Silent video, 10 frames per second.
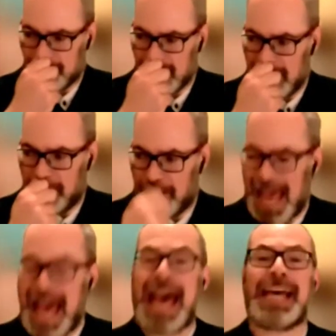you know,
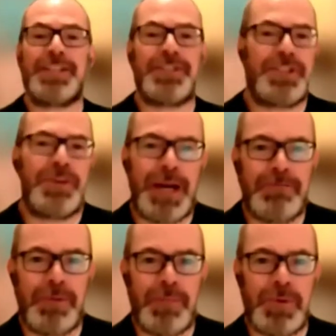add to
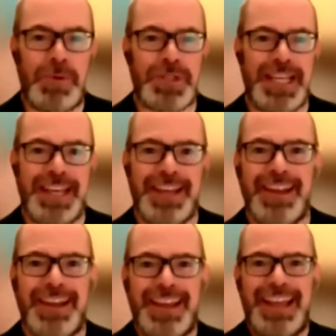our reporting,
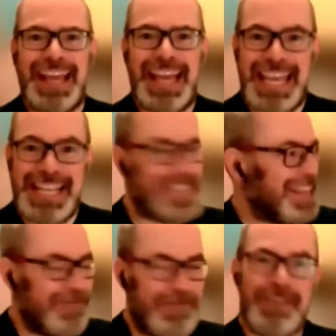it's
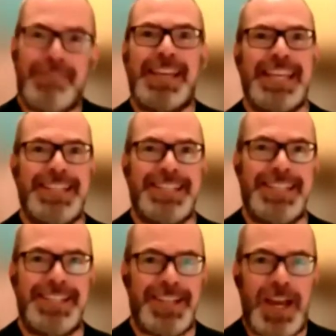then very
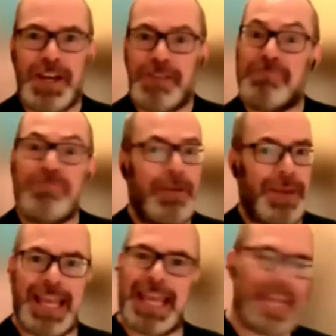easy to kind of
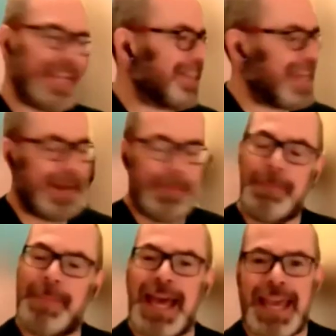replicate that
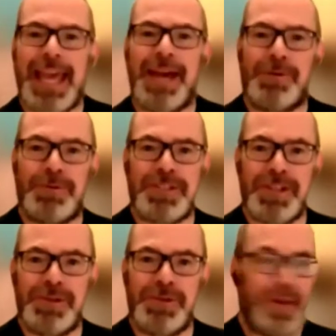back out
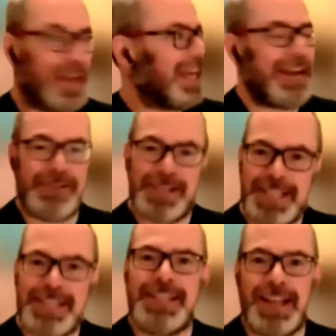to our
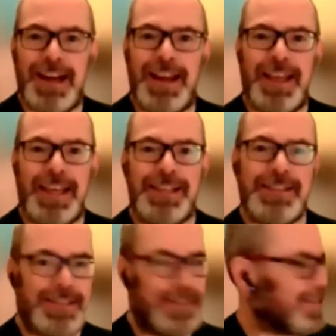existing
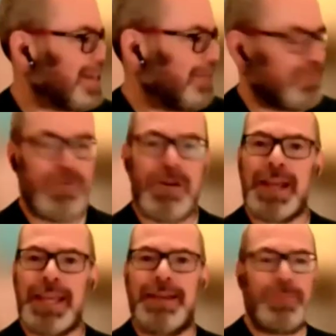clients and saying,
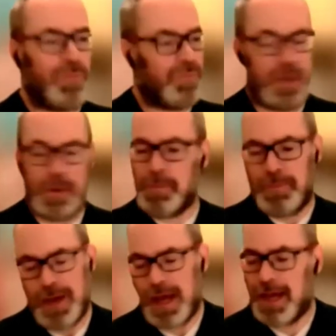right, you
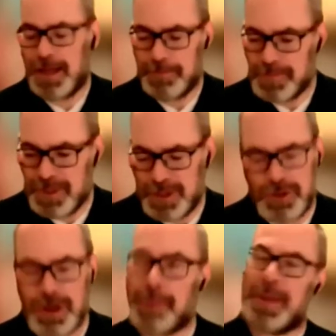know, just
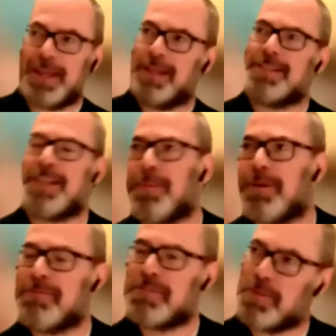trying to pick an example
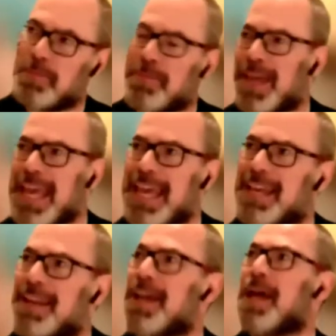off the top of my head,
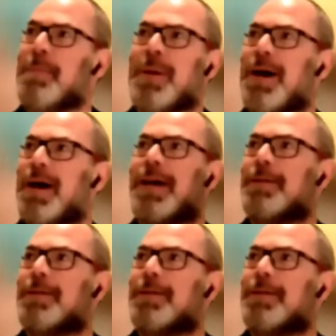but